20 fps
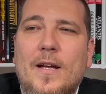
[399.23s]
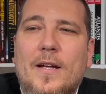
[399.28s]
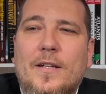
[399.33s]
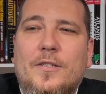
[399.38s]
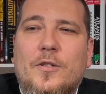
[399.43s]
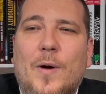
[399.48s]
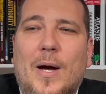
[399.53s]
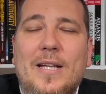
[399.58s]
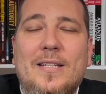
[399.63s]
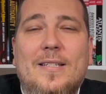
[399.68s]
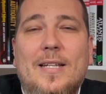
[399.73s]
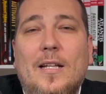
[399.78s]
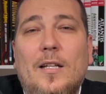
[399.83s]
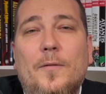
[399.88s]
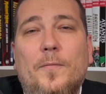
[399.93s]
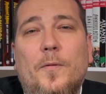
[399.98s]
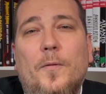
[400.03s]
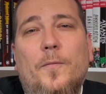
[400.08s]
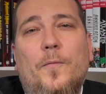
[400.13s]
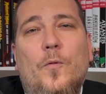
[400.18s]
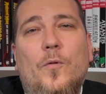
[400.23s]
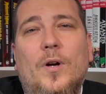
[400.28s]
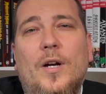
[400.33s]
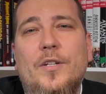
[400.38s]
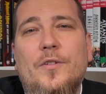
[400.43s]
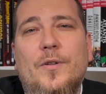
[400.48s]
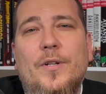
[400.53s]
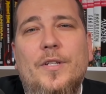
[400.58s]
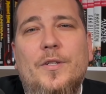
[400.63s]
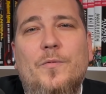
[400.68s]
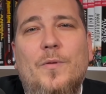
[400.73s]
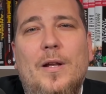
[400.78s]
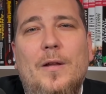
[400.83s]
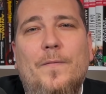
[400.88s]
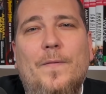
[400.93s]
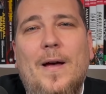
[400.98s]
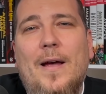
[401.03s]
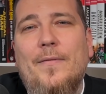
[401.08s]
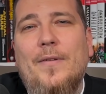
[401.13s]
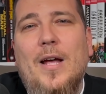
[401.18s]
So I sell it for four hundred
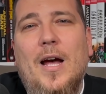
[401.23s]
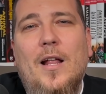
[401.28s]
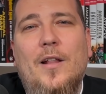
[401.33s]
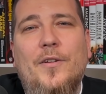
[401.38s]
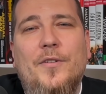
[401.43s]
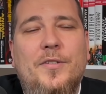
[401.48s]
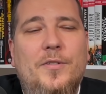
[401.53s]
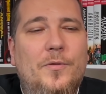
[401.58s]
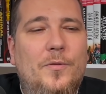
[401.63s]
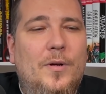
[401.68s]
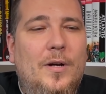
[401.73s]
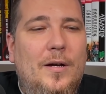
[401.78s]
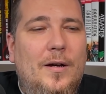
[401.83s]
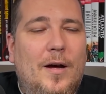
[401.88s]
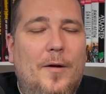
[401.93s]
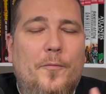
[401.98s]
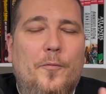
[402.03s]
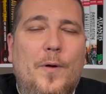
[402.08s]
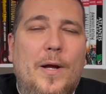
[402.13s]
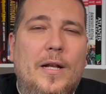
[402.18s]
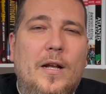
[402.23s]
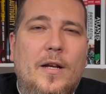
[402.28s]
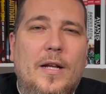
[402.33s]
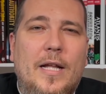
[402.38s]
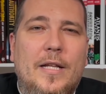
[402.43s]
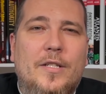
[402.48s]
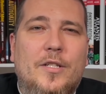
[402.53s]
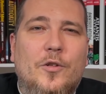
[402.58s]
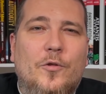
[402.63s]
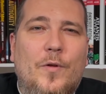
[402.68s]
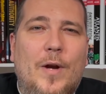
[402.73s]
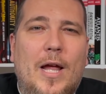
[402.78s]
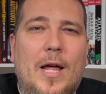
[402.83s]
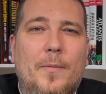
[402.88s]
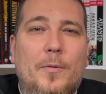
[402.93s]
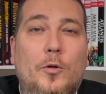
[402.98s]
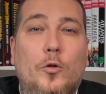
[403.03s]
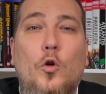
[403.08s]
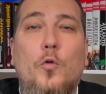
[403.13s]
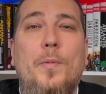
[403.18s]
twenty-five dollars to a, a friend on
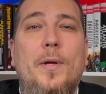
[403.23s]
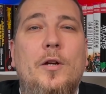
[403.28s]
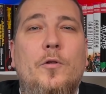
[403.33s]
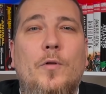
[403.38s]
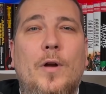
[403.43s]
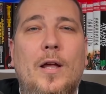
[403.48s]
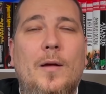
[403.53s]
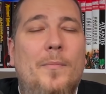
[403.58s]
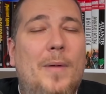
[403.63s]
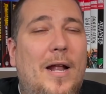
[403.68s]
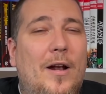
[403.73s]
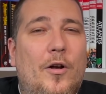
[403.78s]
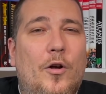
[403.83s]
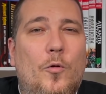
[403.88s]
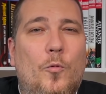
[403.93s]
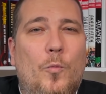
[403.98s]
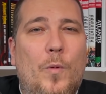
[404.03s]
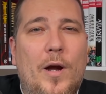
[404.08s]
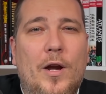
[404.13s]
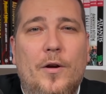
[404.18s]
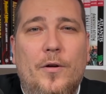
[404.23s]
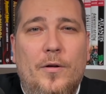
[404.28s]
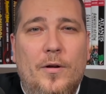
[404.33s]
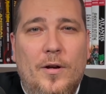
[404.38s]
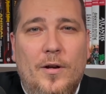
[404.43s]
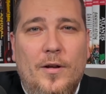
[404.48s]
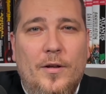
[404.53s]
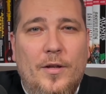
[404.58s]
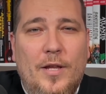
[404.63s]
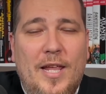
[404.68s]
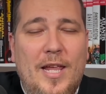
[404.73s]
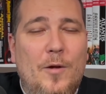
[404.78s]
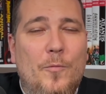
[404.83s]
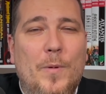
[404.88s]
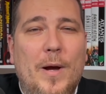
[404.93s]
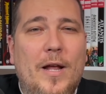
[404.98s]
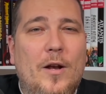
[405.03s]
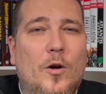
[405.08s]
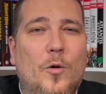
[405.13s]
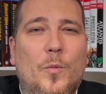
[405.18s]
Instagram, Gloobie Grimm. I don't know where he
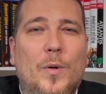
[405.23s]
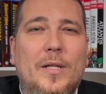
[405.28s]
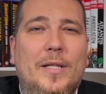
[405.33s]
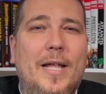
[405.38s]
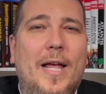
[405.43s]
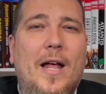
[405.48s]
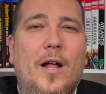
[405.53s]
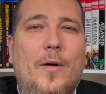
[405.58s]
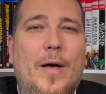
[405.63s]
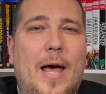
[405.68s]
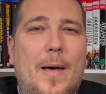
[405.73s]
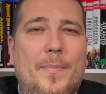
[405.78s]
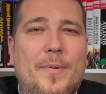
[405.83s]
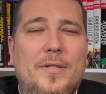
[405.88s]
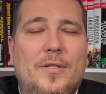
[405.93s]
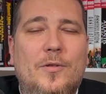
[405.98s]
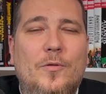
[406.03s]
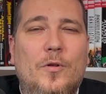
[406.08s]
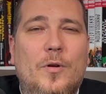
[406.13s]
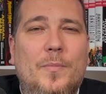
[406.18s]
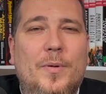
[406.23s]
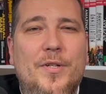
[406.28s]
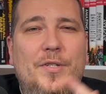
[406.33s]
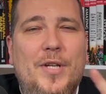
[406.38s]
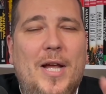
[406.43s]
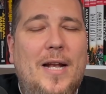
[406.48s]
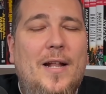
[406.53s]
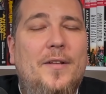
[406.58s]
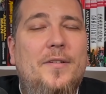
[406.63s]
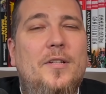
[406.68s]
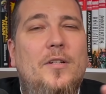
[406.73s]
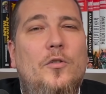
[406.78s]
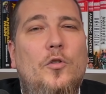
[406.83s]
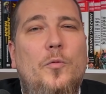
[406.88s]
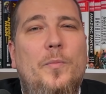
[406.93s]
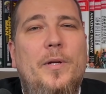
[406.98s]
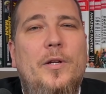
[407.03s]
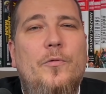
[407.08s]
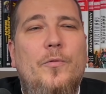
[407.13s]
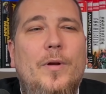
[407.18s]
went or what the hell happened to him, but shout out to
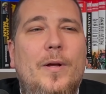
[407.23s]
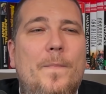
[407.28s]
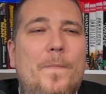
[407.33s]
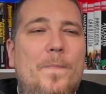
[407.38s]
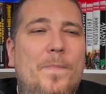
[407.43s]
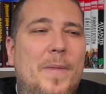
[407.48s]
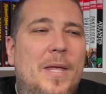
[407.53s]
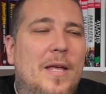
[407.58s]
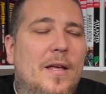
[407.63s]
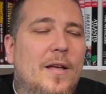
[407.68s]
Gloobie Grimm.